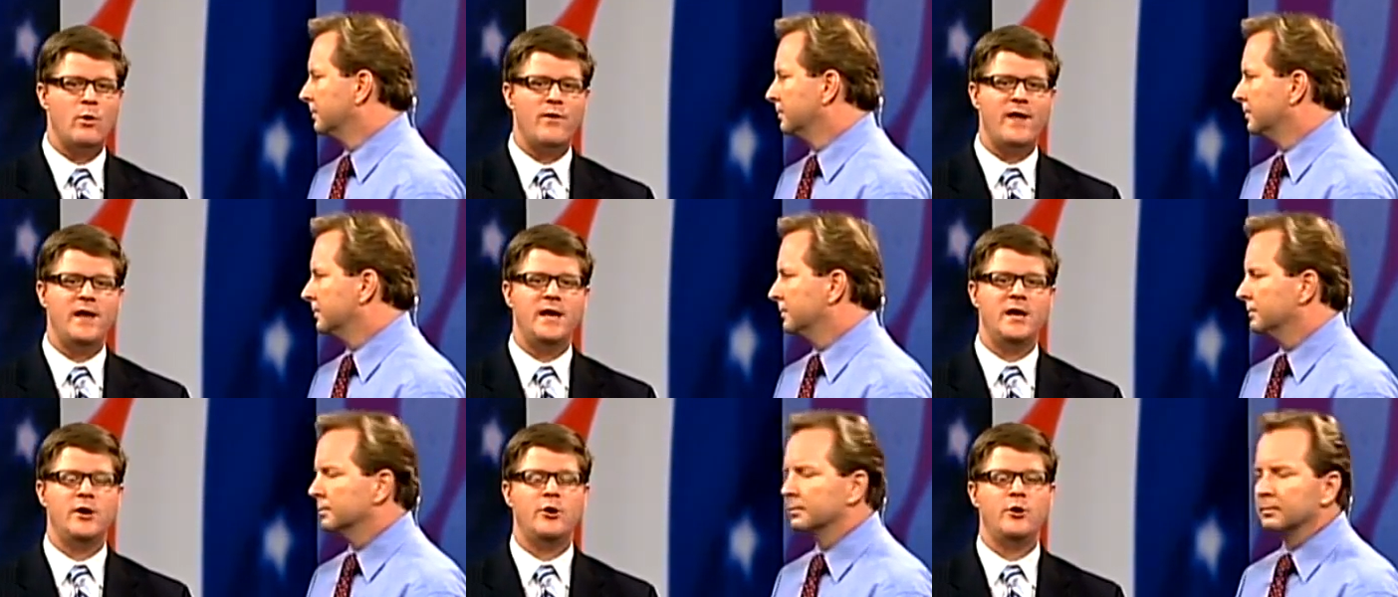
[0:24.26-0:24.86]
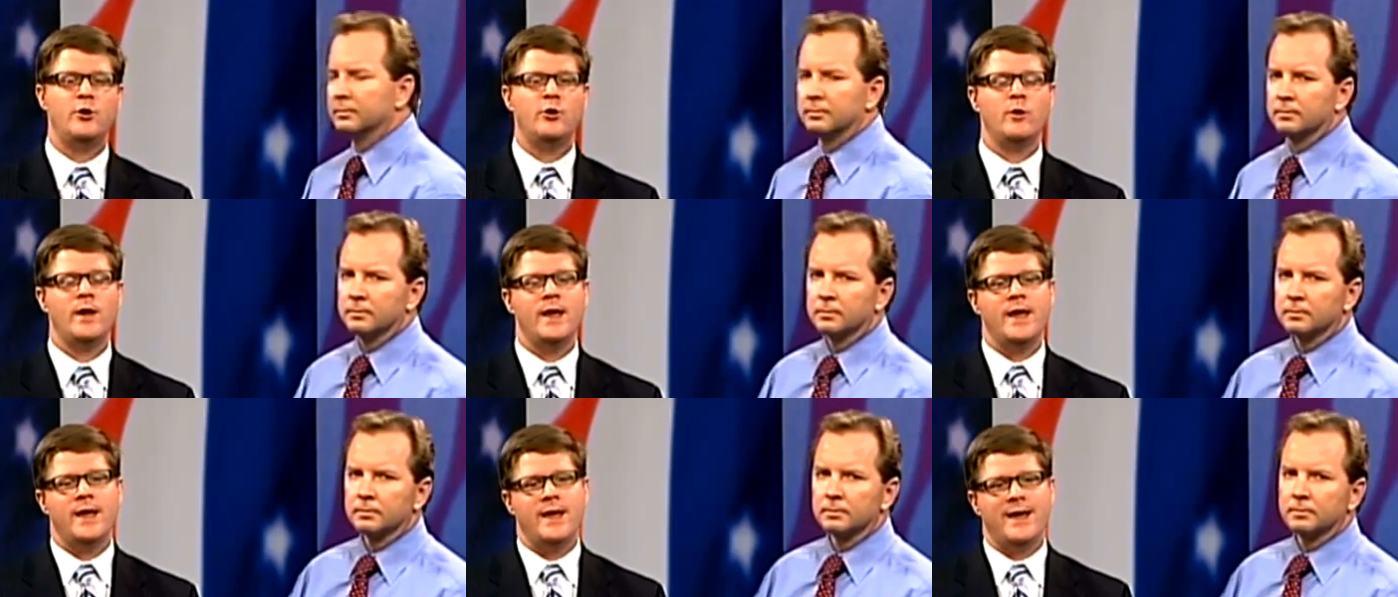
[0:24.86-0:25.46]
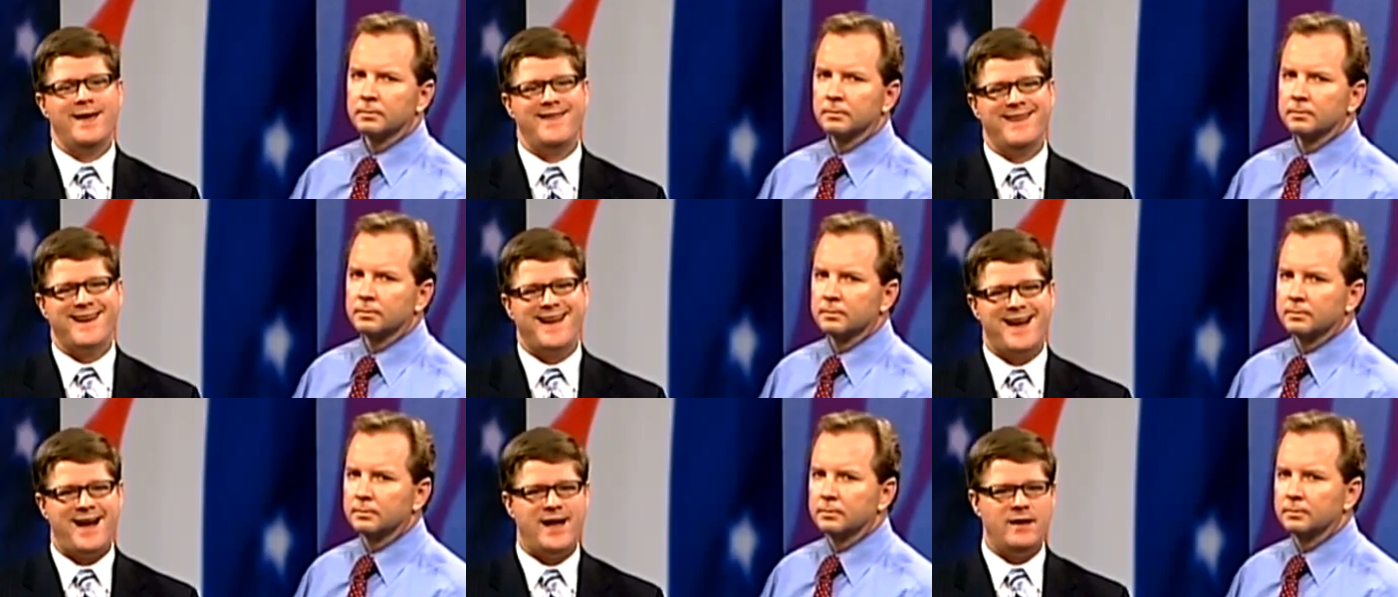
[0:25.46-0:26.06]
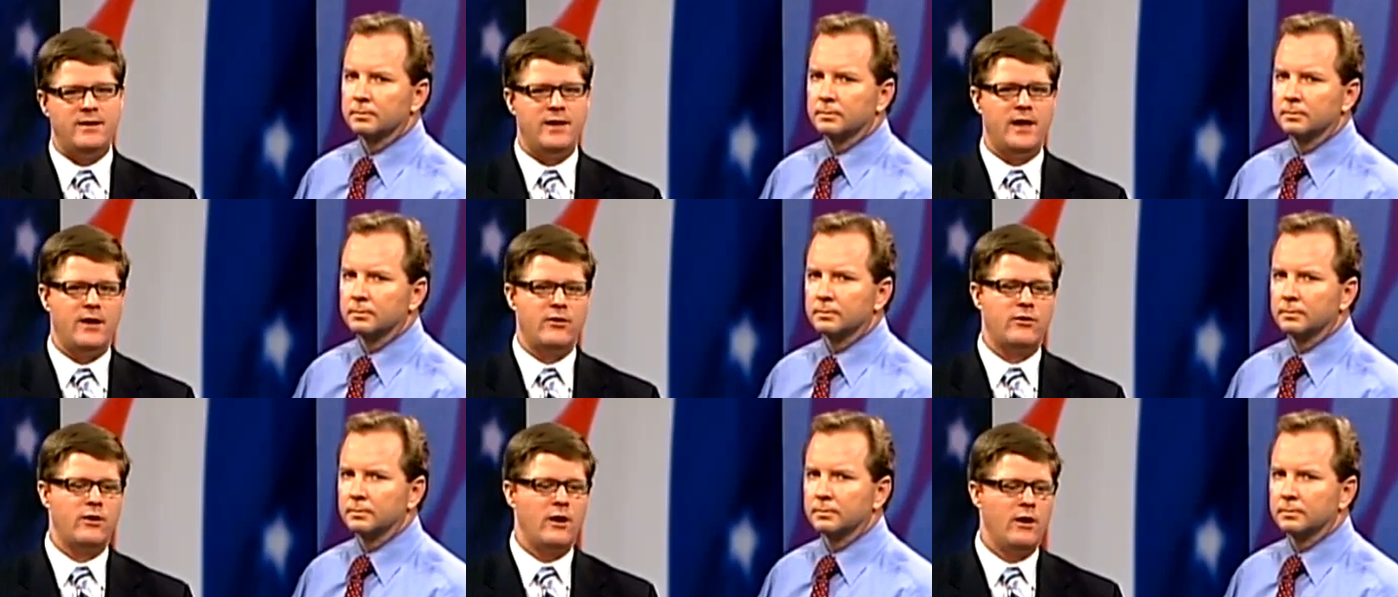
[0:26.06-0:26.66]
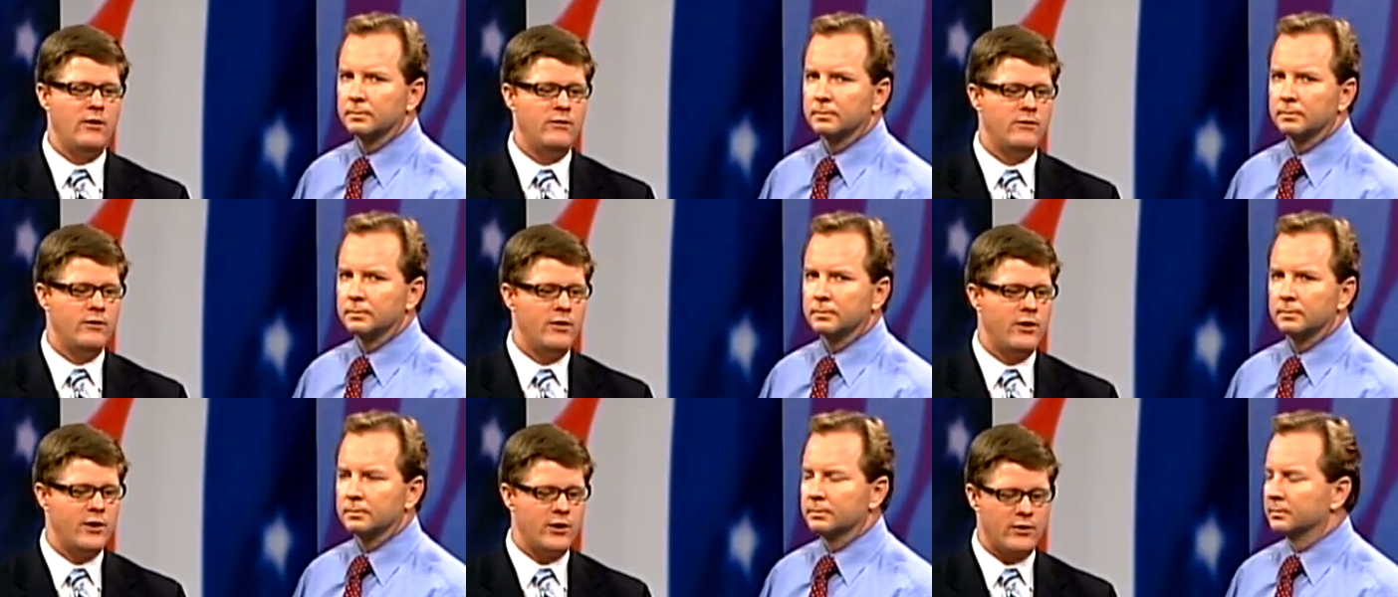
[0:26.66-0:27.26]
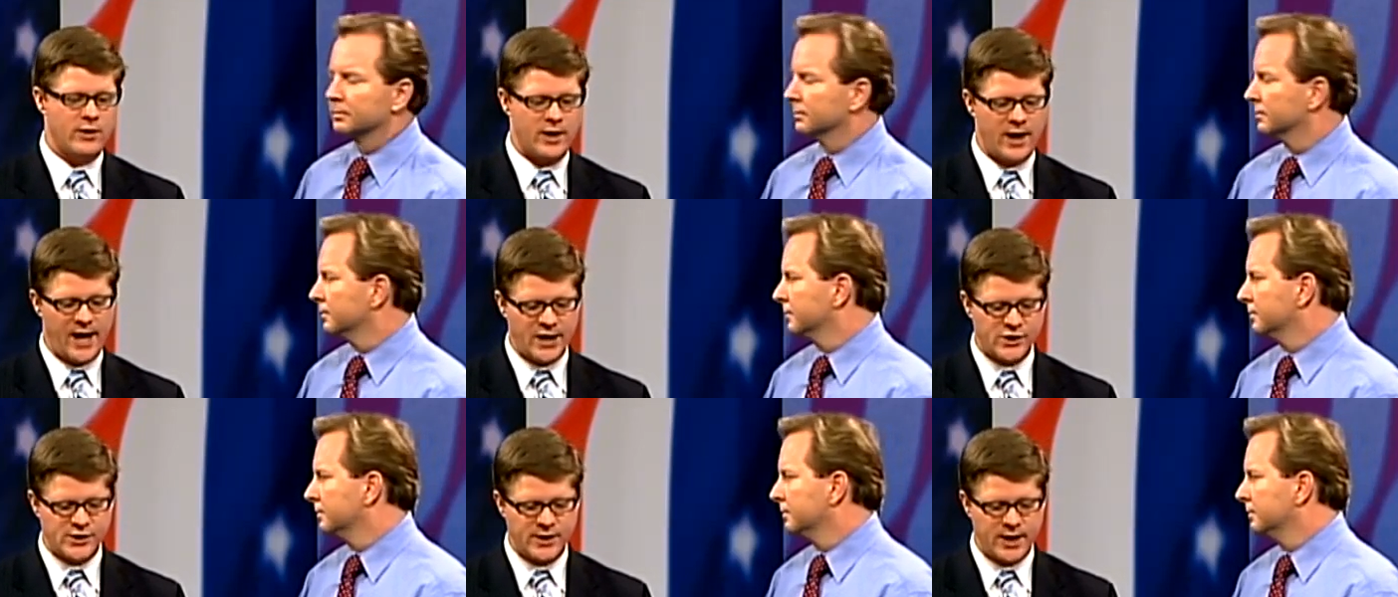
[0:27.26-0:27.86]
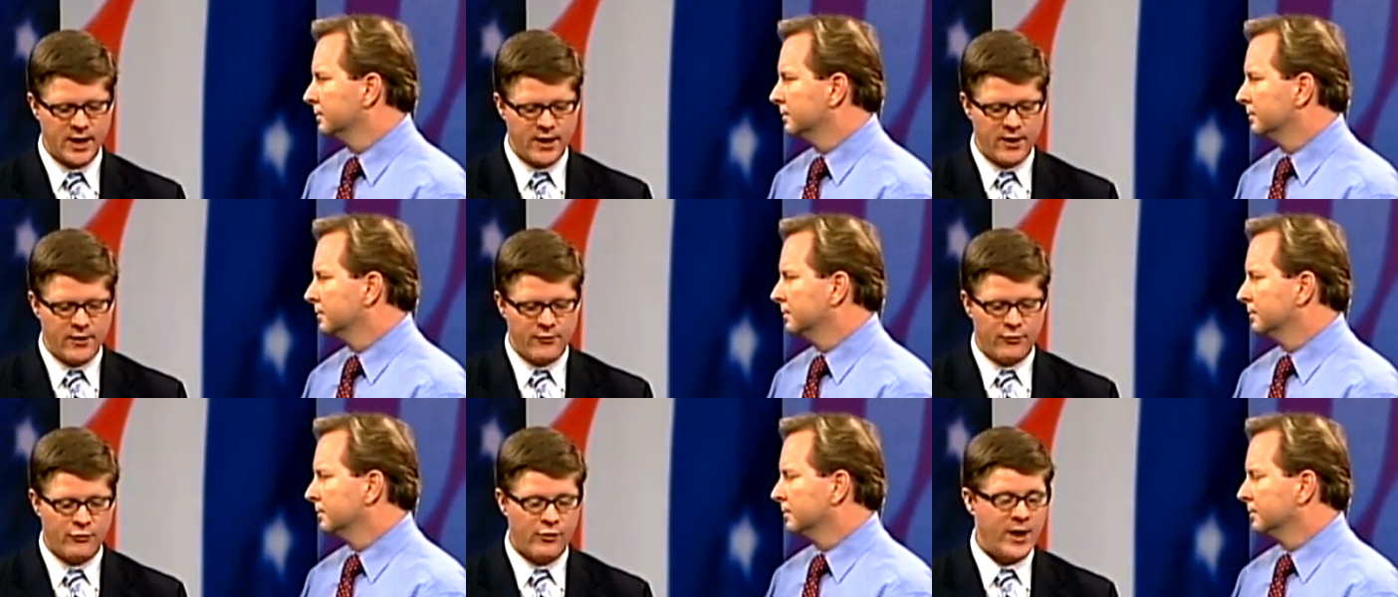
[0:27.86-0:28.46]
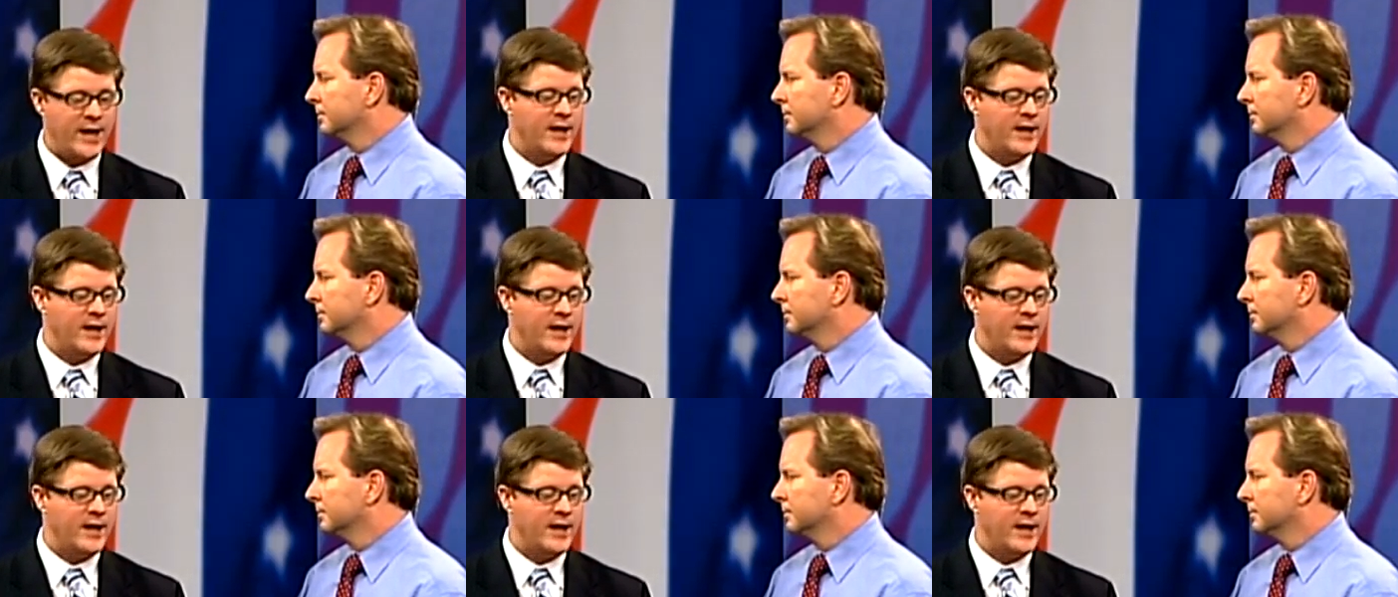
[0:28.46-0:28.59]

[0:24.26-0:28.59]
Speaker 1: what they needed to do in the context of their election. For Frank